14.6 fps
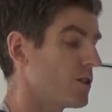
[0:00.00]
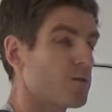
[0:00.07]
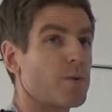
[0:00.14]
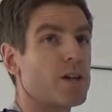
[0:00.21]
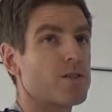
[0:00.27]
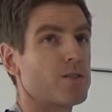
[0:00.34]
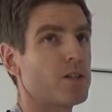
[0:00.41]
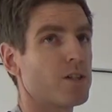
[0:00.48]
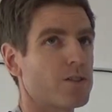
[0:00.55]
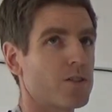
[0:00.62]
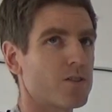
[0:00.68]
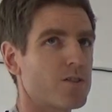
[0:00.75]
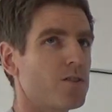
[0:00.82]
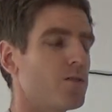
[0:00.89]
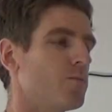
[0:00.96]
especially in
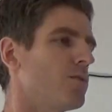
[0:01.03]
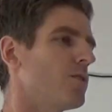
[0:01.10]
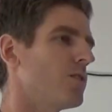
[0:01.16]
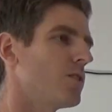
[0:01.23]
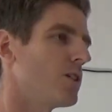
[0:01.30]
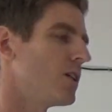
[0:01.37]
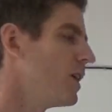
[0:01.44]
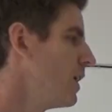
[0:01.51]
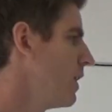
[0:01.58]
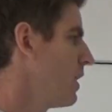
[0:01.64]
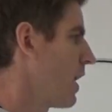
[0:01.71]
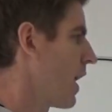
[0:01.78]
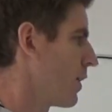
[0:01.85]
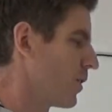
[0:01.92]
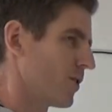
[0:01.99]
continuum theory
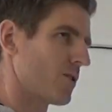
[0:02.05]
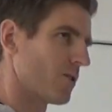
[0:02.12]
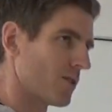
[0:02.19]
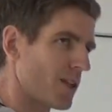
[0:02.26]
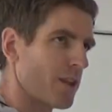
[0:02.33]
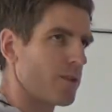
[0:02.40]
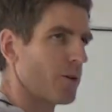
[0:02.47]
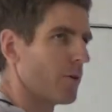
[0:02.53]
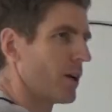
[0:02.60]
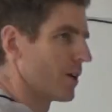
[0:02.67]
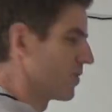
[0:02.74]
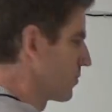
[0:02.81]
and also set theoretic